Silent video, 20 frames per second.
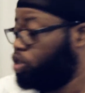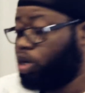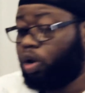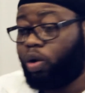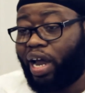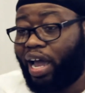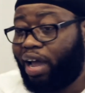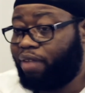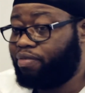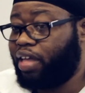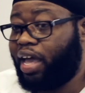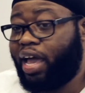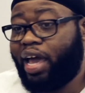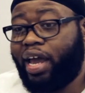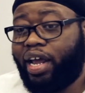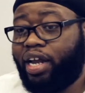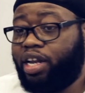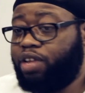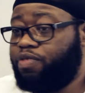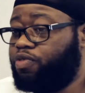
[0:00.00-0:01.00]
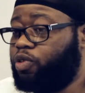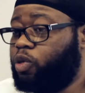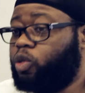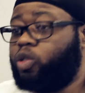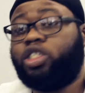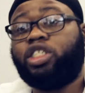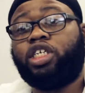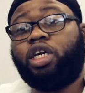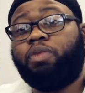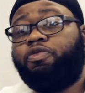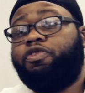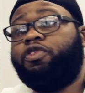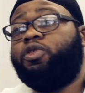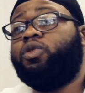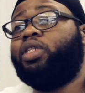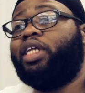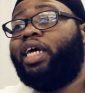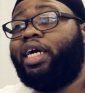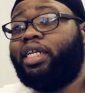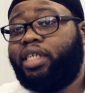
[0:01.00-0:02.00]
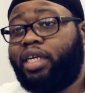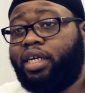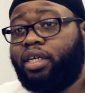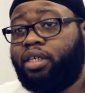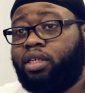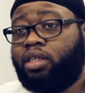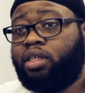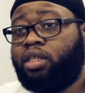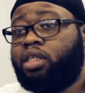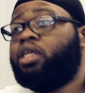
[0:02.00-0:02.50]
You don't have to add any food. Skip food that day.